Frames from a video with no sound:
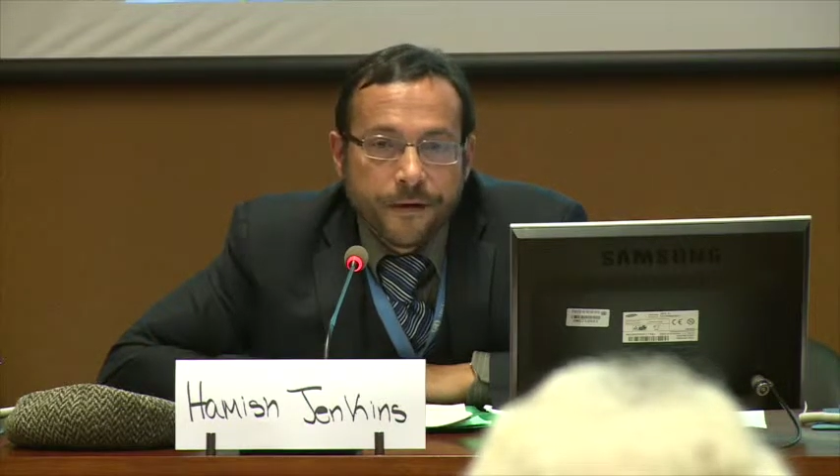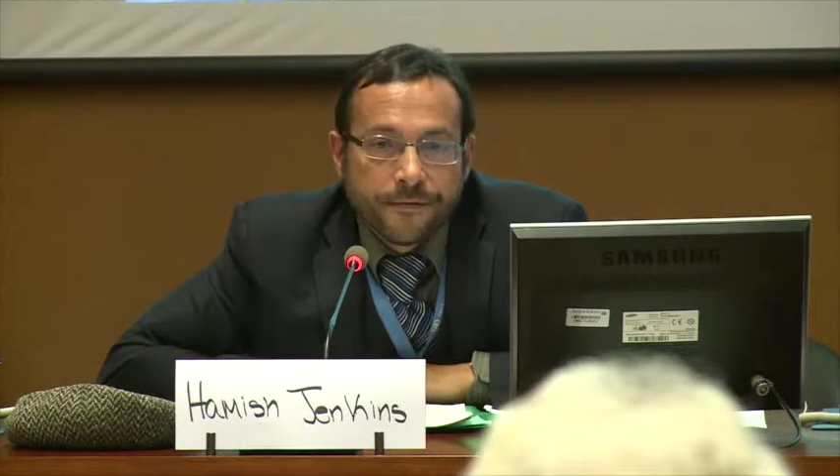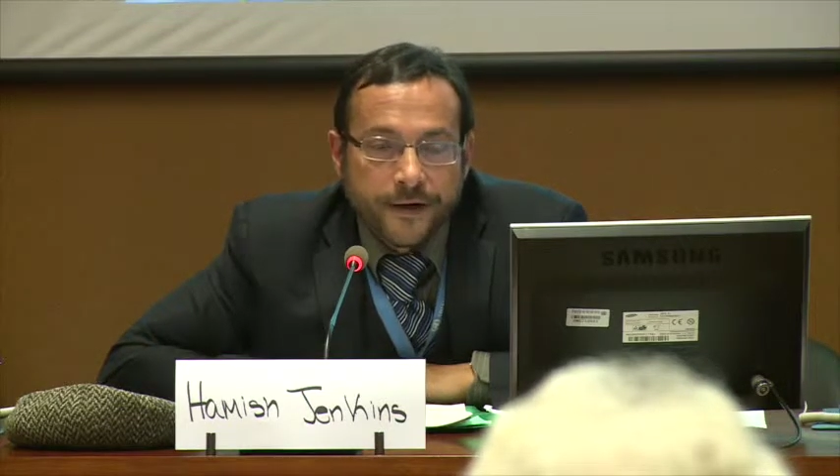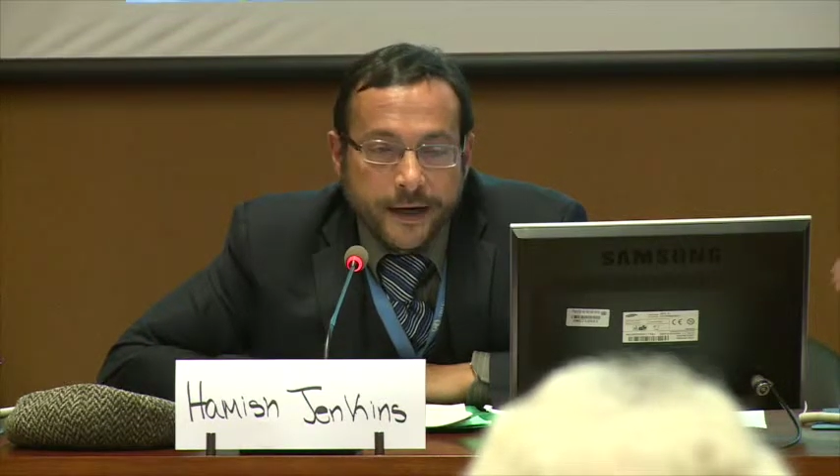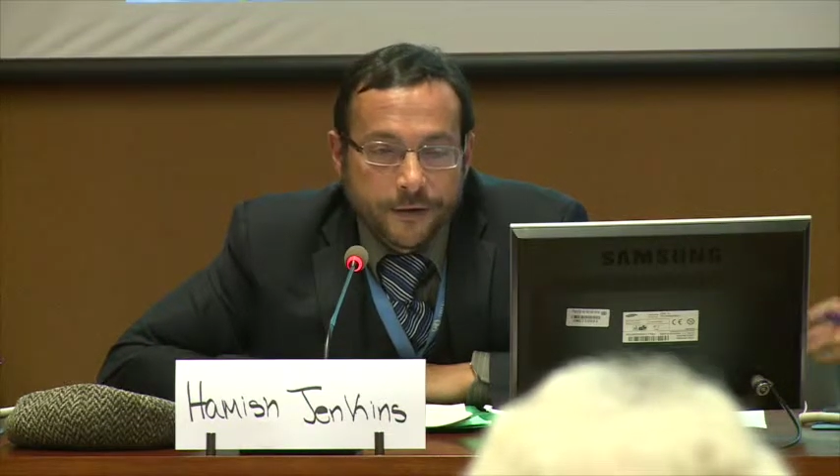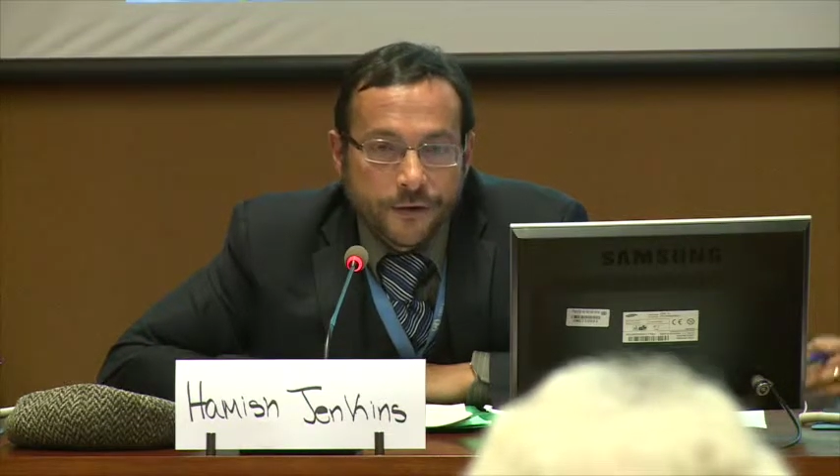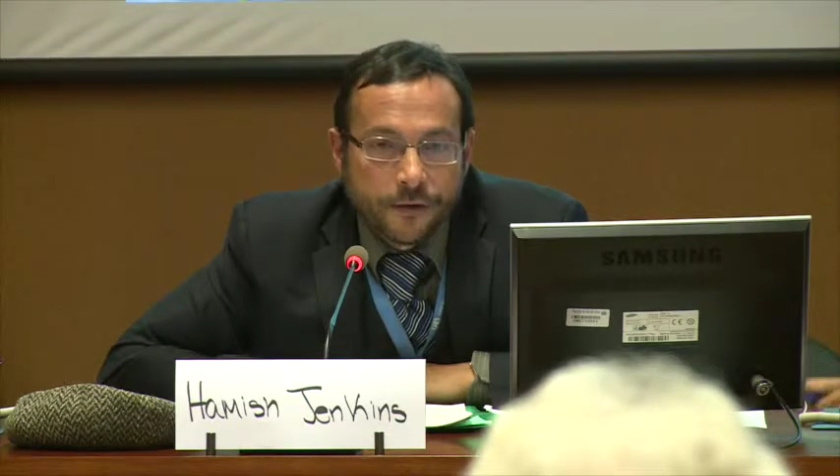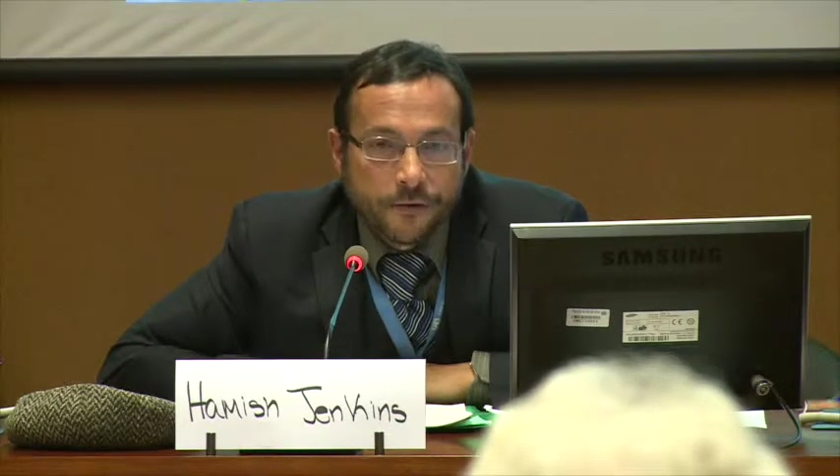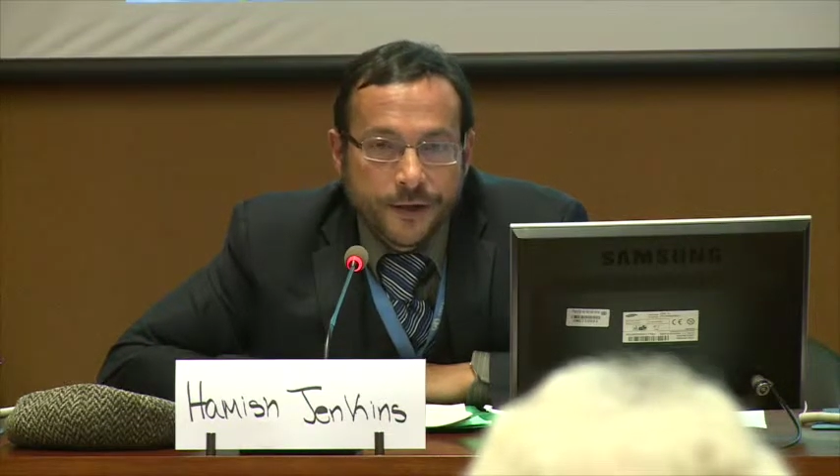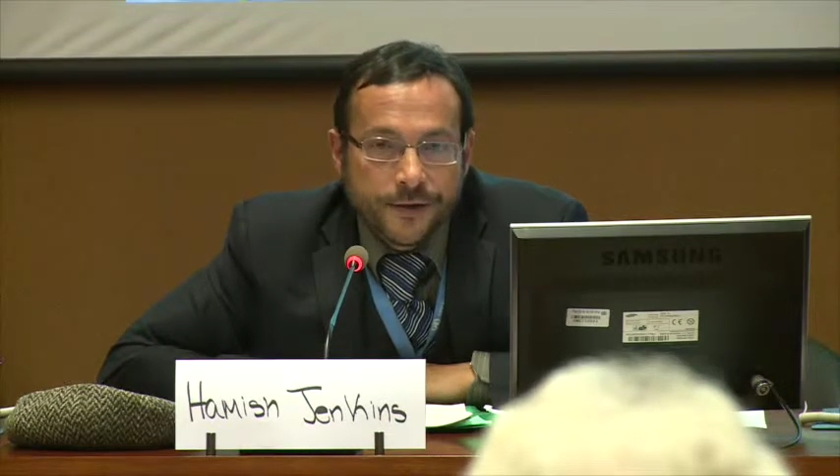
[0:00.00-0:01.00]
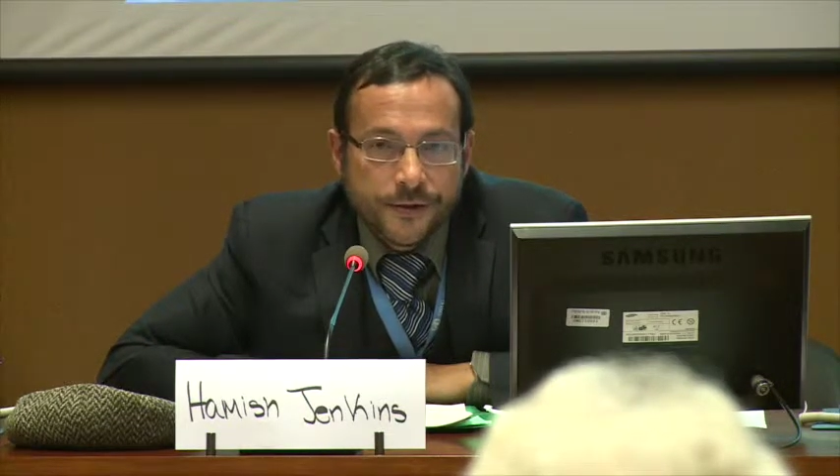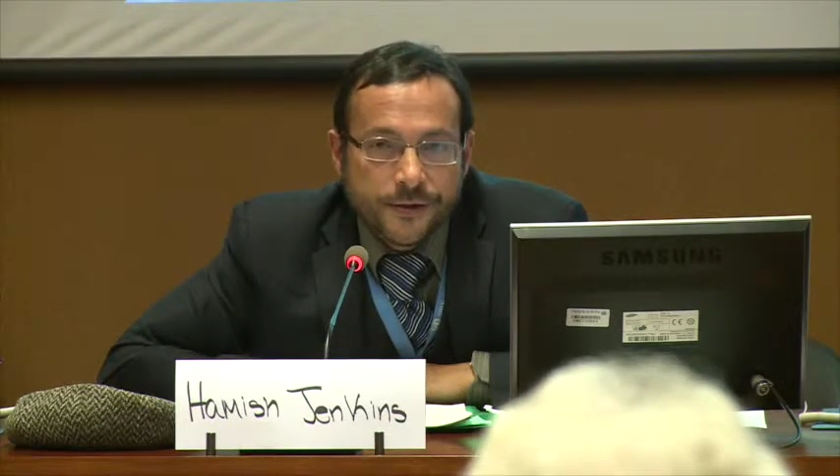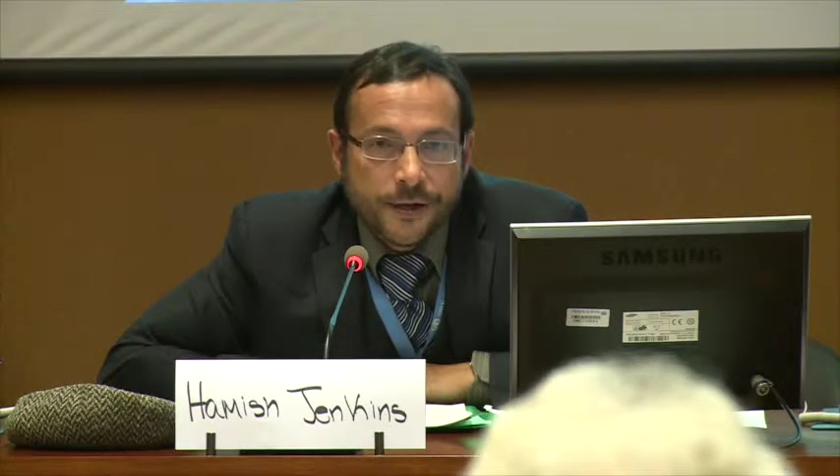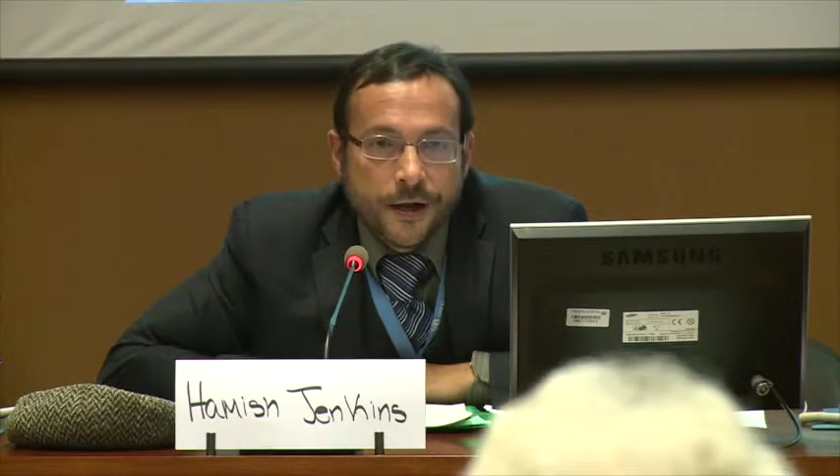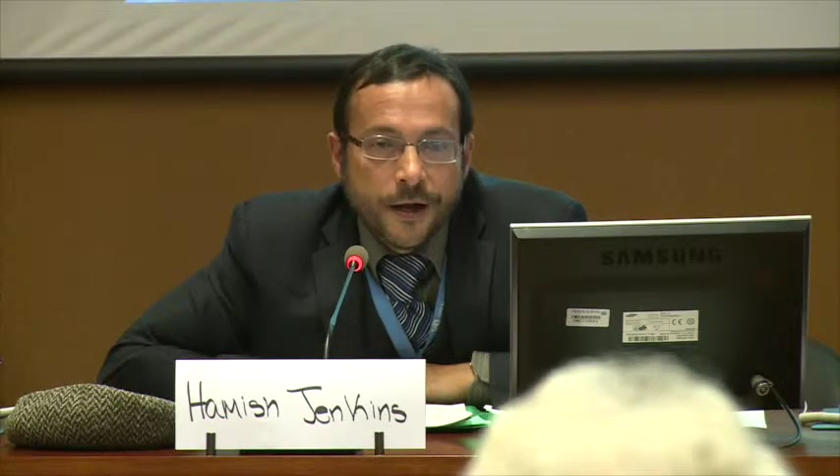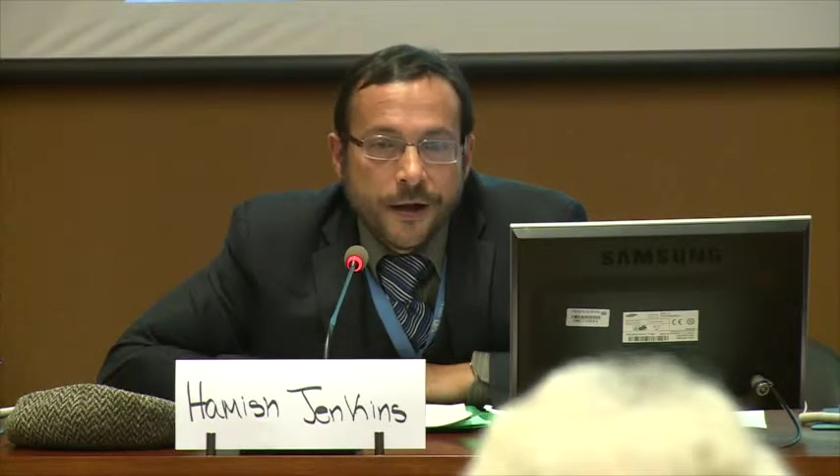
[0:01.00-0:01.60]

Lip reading: financial crisis.